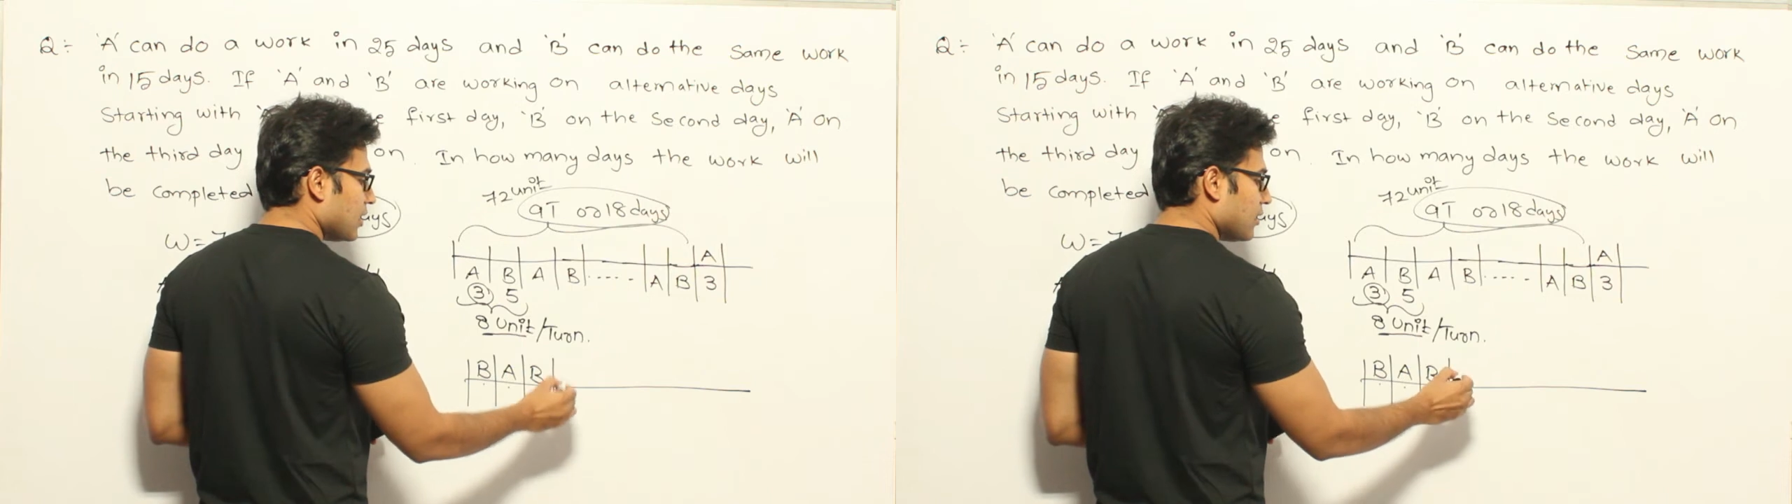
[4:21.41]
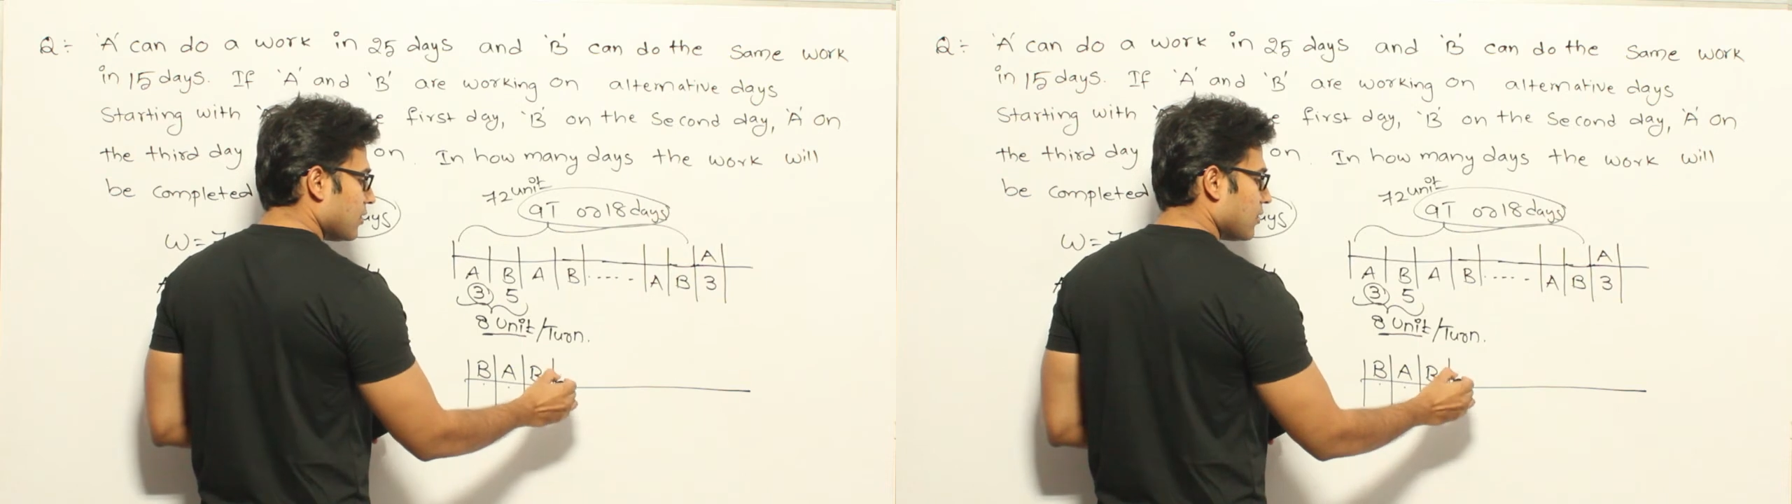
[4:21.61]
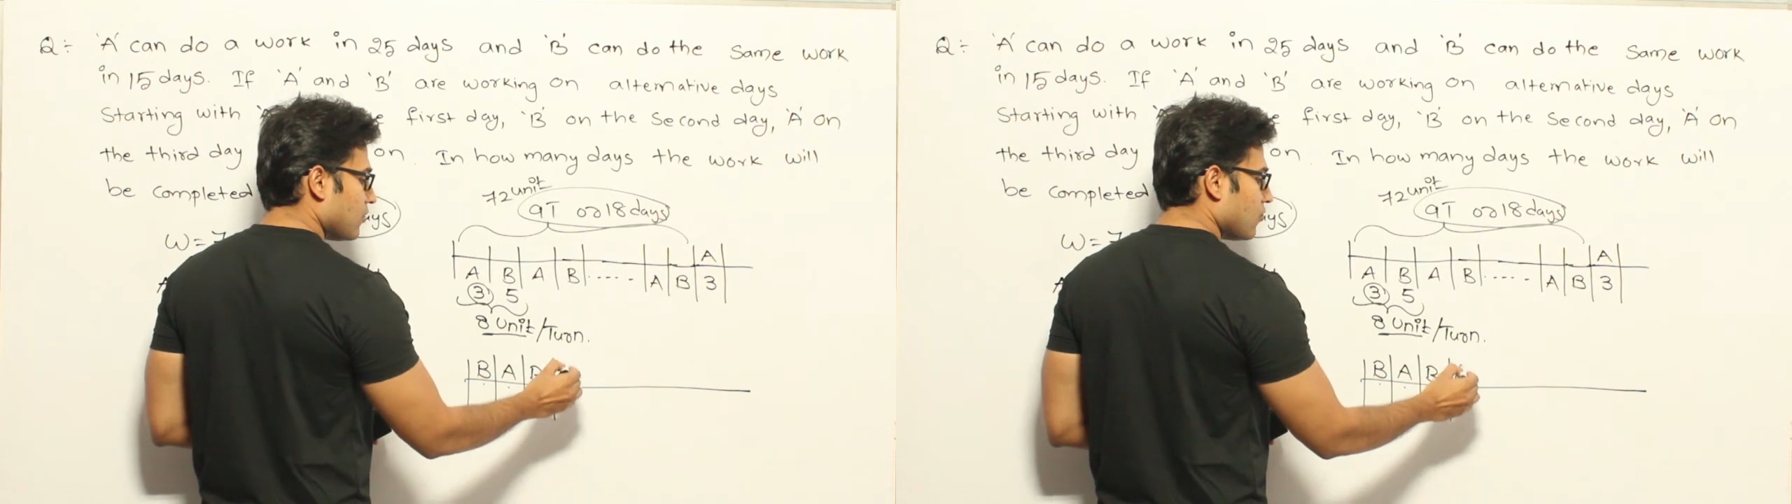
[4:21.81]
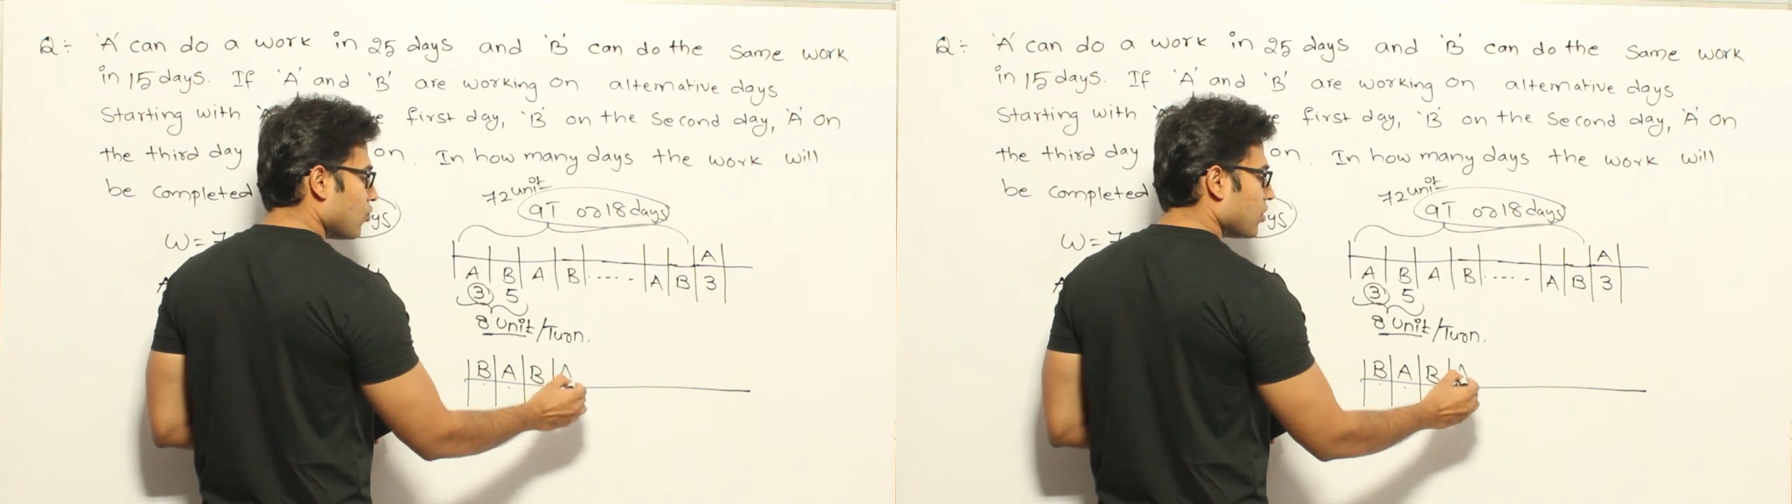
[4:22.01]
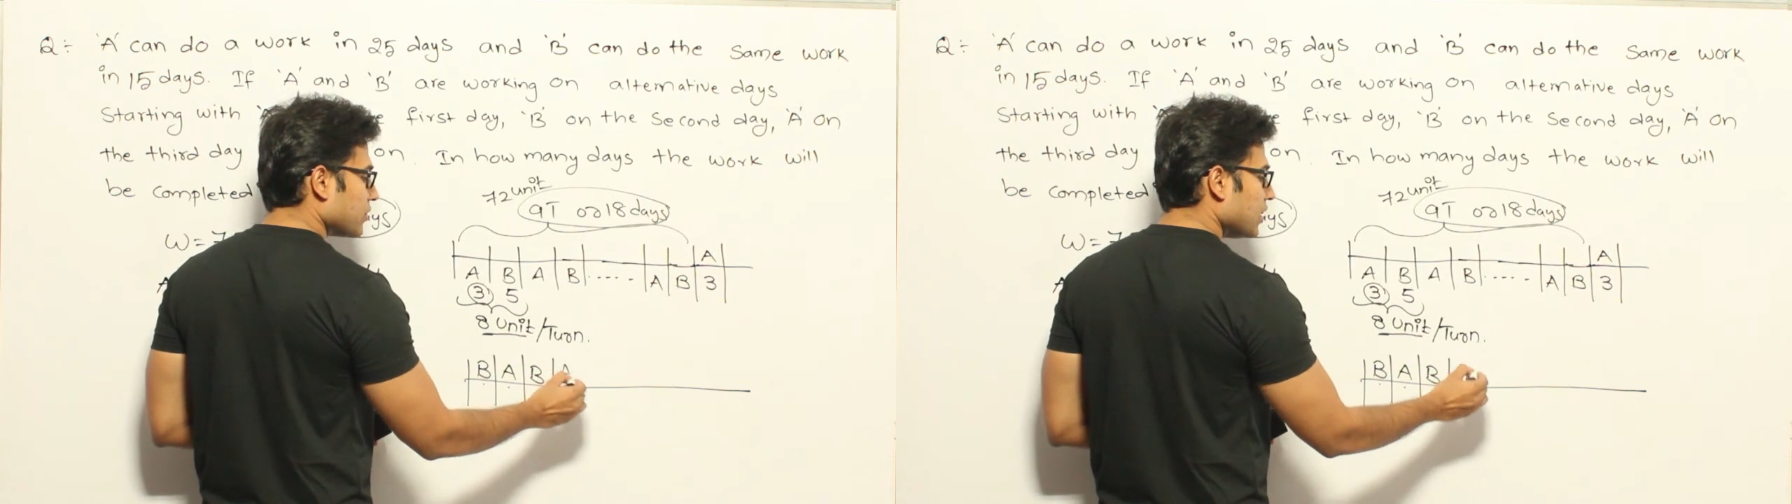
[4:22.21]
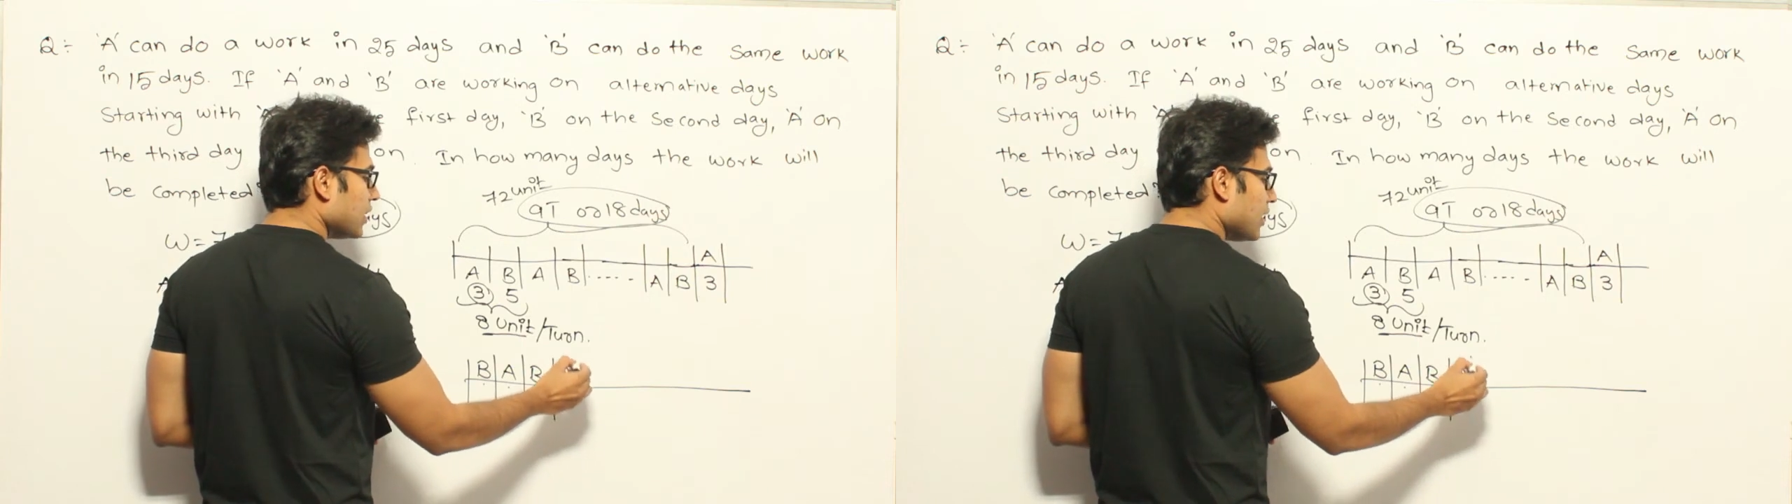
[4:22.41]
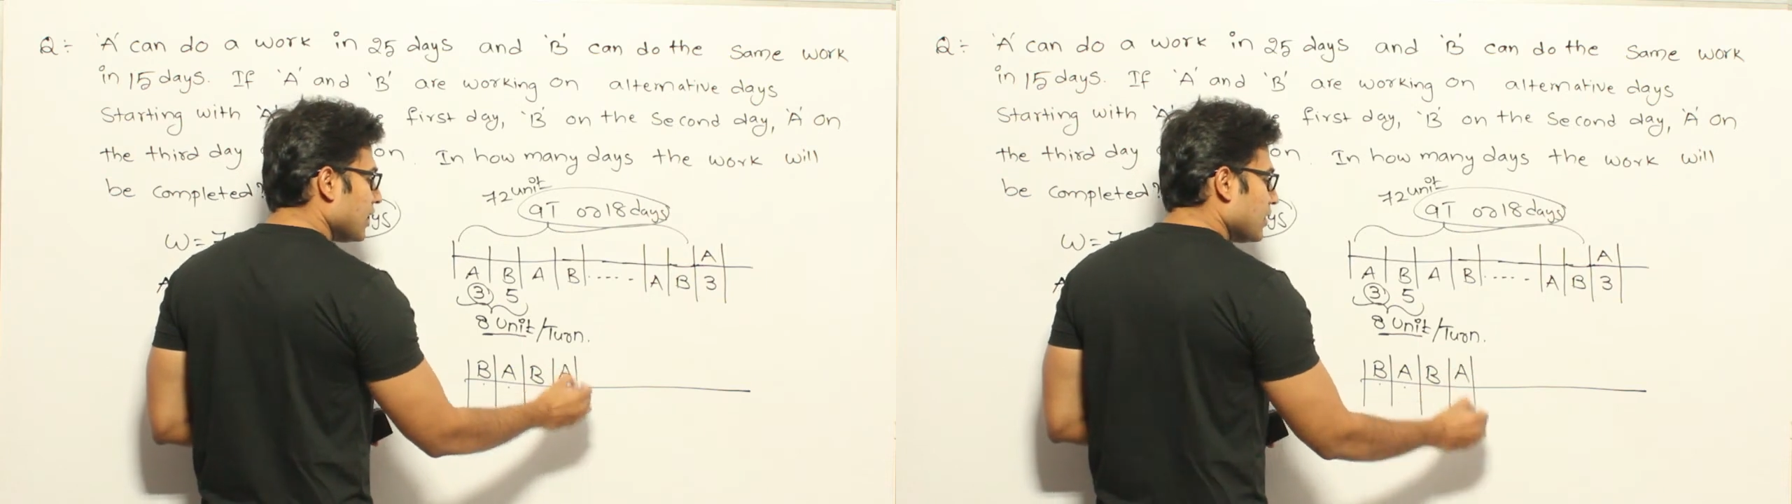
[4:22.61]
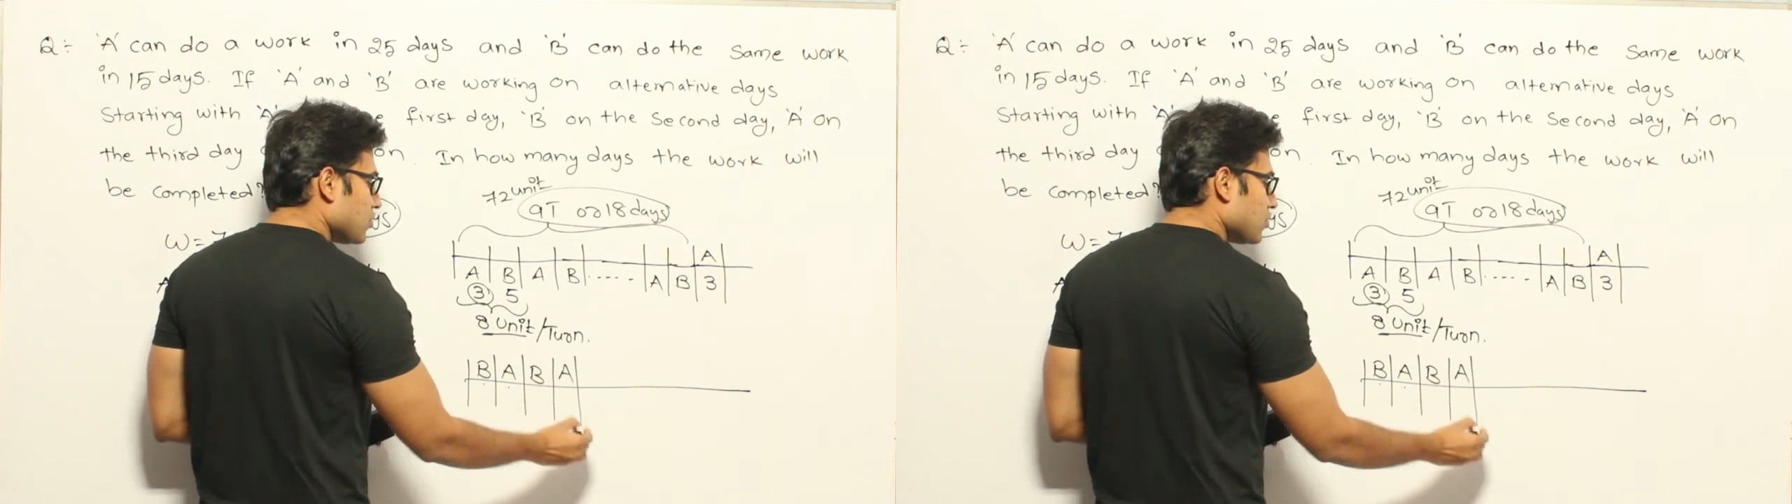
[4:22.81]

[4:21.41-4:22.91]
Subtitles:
day, fourth day.